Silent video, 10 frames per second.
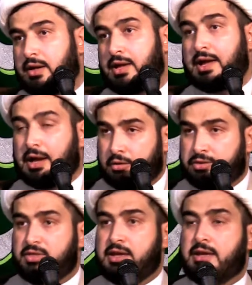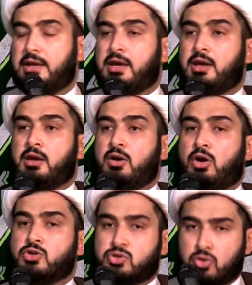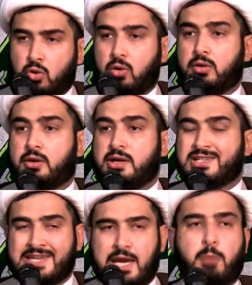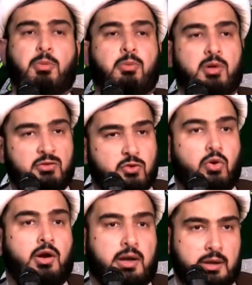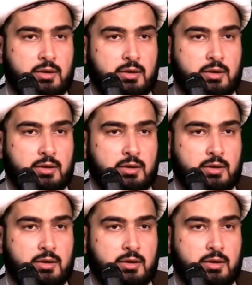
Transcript: A healthy soul is capable of crying.